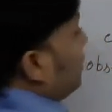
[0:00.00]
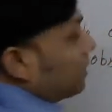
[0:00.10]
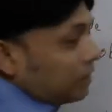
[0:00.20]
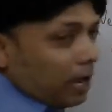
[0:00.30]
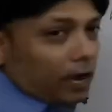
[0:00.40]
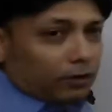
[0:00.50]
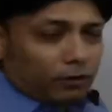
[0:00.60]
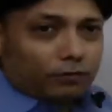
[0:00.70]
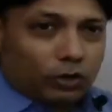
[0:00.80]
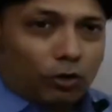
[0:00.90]
as a kind
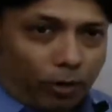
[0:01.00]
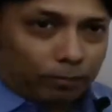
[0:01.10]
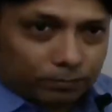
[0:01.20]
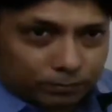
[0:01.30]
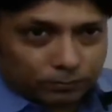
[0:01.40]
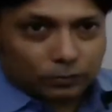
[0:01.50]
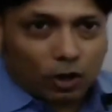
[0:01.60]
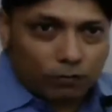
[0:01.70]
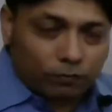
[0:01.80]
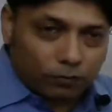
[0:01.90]
of theorem
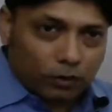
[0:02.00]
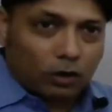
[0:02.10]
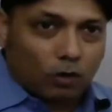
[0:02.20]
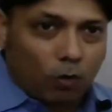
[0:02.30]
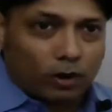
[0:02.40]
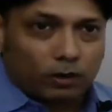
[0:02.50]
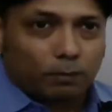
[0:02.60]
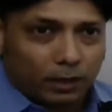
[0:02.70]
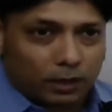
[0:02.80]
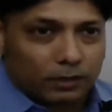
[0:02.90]
of quantum
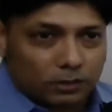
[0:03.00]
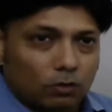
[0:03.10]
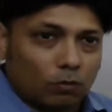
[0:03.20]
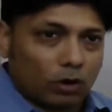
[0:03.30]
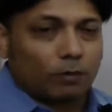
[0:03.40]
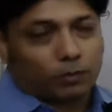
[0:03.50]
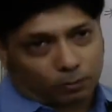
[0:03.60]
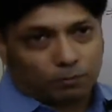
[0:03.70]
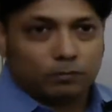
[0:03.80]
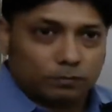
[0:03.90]
mechanics, one of the
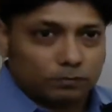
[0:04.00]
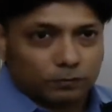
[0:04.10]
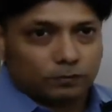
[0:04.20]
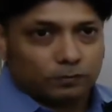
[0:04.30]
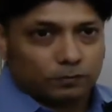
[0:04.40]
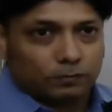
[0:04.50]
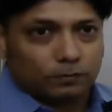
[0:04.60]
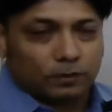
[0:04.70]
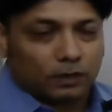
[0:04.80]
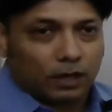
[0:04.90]

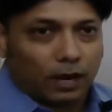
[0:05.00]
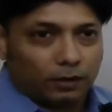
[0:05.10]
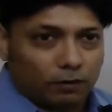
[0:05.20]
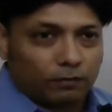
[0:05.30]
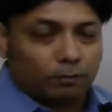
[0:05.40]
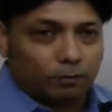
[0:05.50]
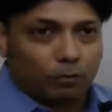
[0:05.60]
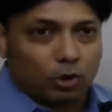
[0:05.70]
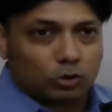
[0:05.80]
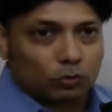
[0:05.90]
kind of
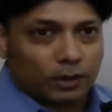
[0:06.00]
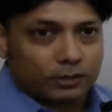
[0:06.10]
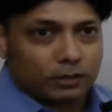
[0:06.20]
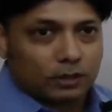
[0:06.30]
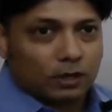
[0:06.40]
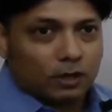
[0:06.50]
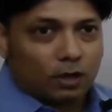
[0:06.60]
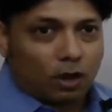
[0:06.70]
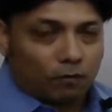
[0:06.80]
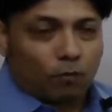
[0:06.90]
postulates
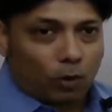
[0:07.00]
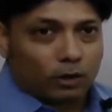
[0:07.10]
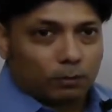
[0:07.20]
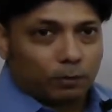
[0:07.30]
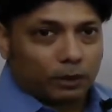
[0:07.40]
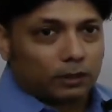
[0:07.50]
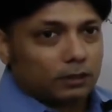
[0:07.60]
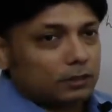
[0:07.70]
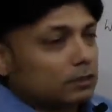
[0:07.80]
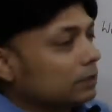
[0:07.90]
of quantum
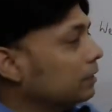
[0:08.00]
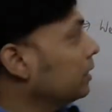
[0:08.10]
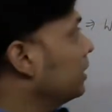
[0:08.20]
mechanics.